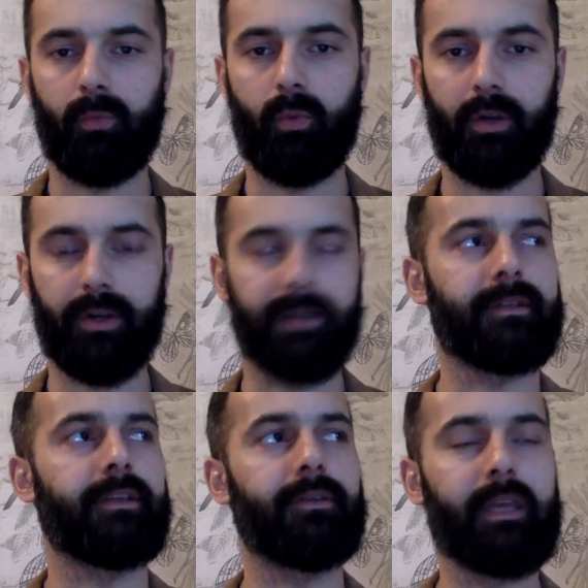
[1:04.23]

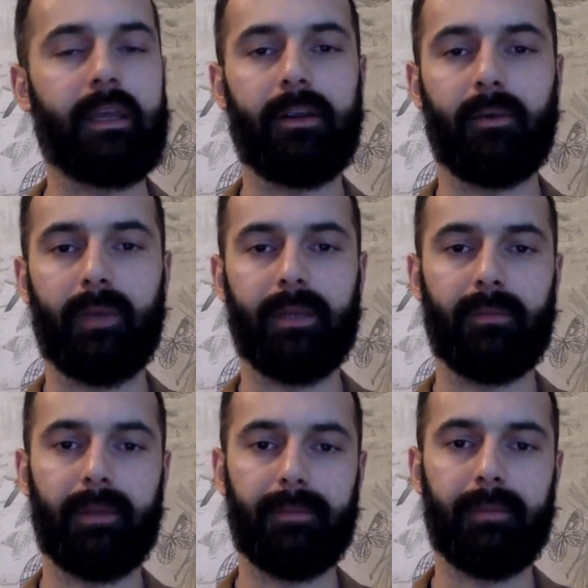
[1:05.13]
word you hear
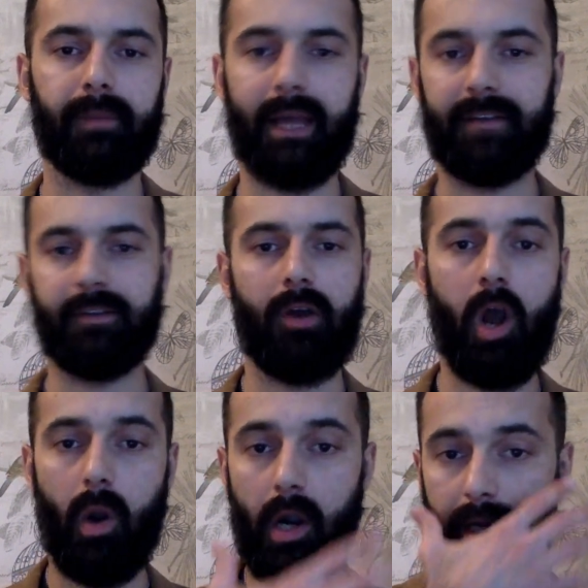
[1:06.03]
when people ask you,
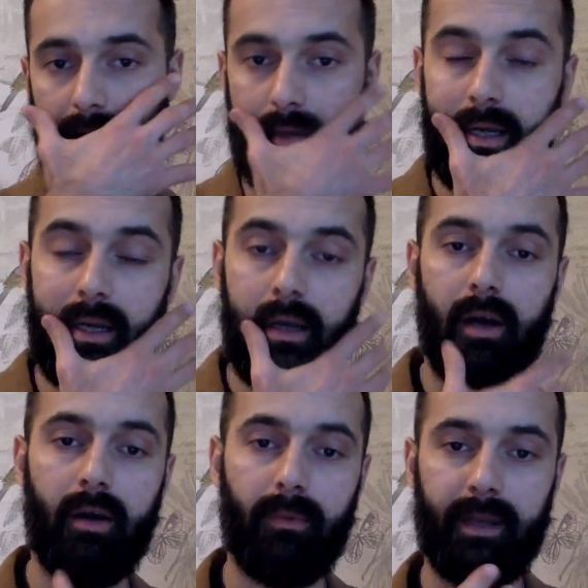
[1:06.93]
how are you?
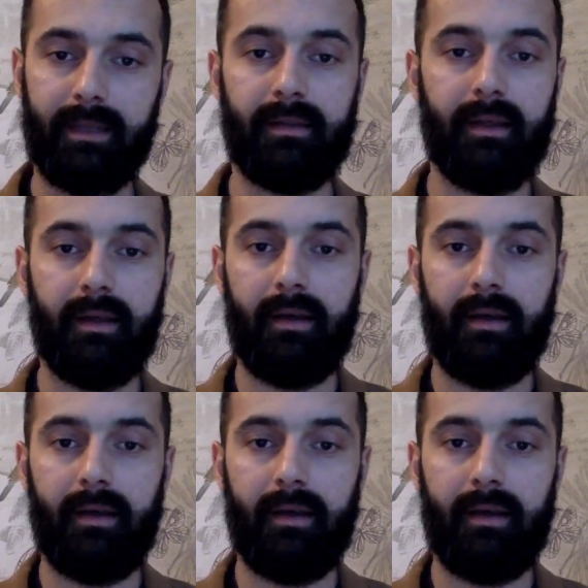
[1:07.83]
Or when